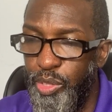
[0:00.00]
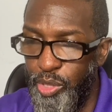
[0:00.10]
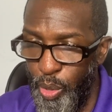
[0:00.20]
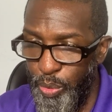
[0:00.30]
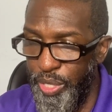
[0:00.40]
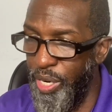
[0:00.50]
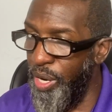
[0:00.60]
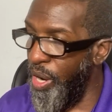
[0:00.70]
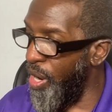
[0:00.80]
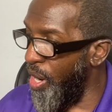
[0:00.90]

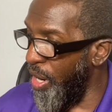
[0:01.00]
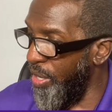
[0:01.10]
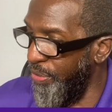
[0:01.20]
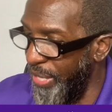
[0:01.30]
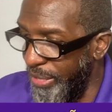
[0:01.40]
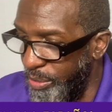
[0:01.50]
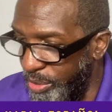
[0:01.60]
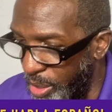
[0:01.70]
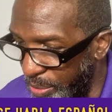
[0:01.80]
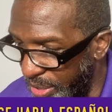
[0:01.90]
Tonya R. Thank you,
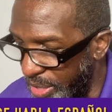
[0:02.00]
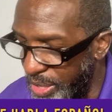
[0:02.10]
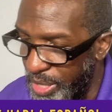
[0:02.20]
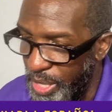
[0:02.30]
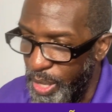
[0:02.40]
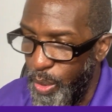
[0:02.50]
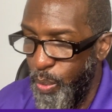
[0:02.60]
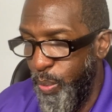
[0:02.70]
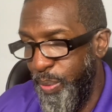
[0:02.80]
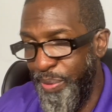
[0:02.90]
Tonya.
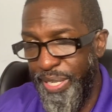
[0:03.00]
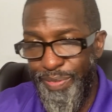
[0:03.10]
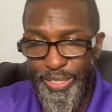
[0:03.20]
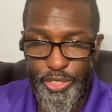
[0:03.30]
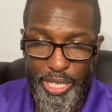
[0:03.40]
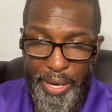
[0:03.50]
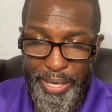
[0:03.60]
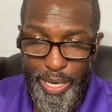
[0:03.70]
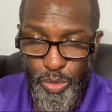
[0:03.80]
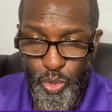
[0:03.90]
We want to give a shout
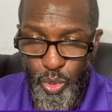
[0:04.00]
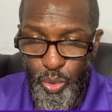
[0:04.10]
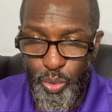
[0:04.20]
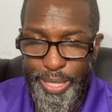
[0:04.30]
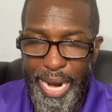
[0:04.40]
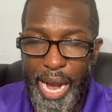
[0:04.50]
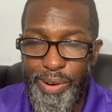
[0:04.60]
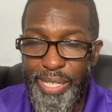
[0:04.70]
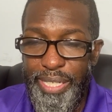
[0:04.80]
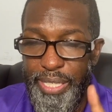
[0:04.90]
out to
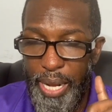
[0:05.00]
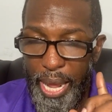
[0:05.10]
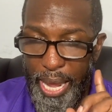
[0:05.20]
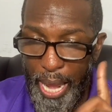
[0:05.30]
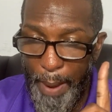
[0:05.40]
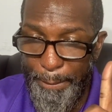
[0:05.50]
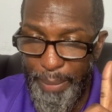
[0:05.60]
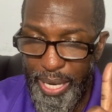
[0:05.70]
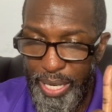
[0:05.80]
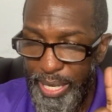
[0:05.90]
Carolyn
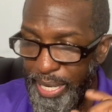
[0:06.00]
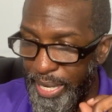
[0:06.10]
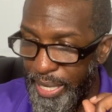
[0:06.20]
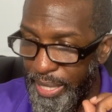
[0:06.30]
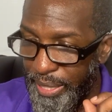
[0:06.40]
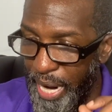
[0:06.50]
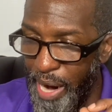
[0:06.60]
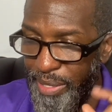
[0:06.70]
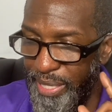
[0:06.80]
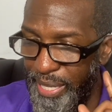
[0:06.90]
M.
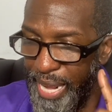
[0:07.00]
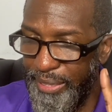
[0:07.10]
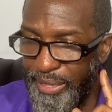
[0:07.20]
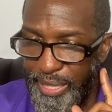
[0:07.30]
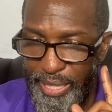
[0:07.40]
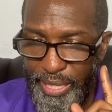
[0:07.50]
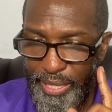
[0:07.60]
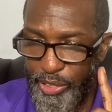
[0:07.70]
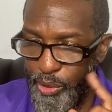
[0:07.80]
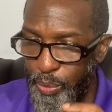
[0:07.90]
Carolyn, last
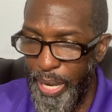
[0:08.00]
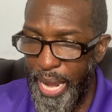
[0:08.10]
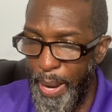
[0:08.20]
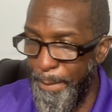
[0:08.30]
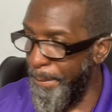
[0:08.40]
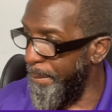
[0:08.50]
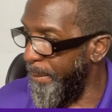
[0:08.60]
initial M.